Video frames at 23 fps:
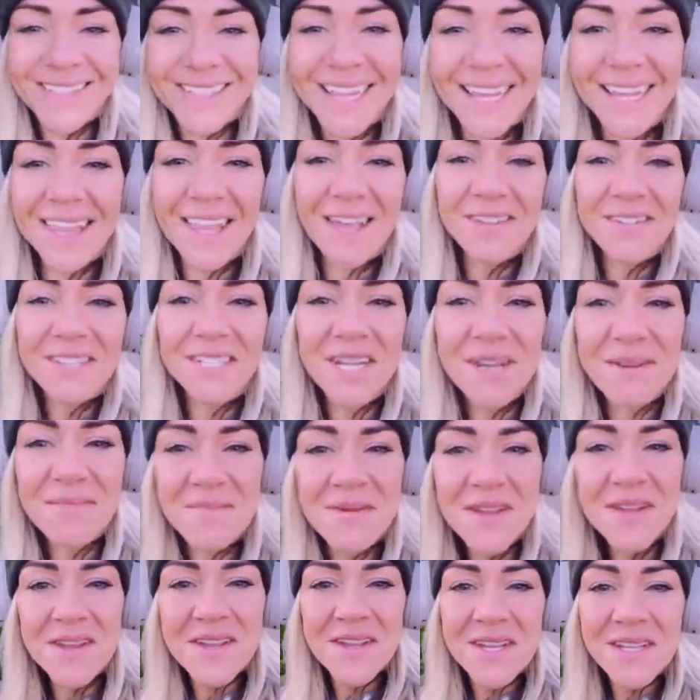Susie, I'd love to
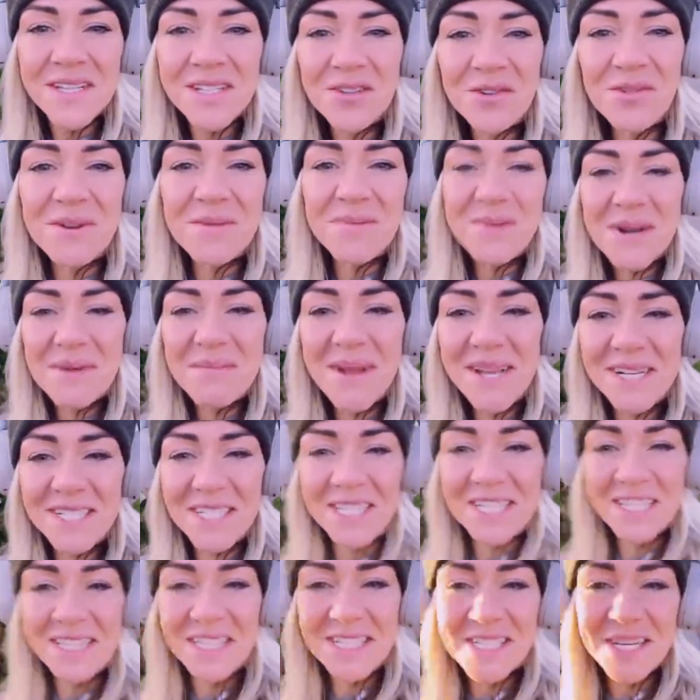gym join, but I'm
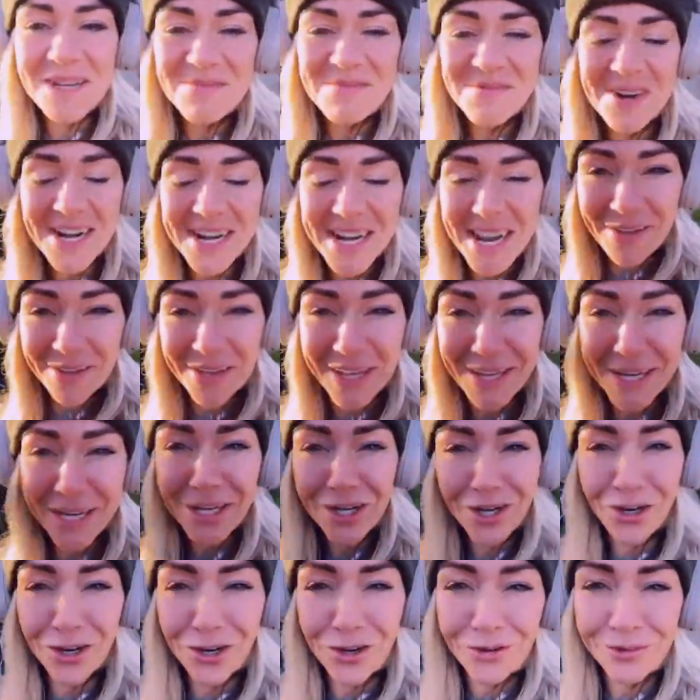actually at the gym right now. Get
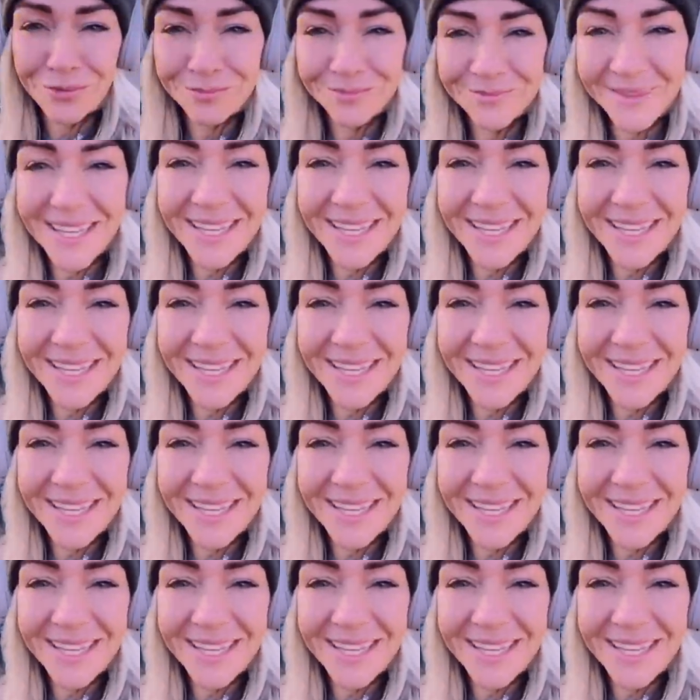it, girl.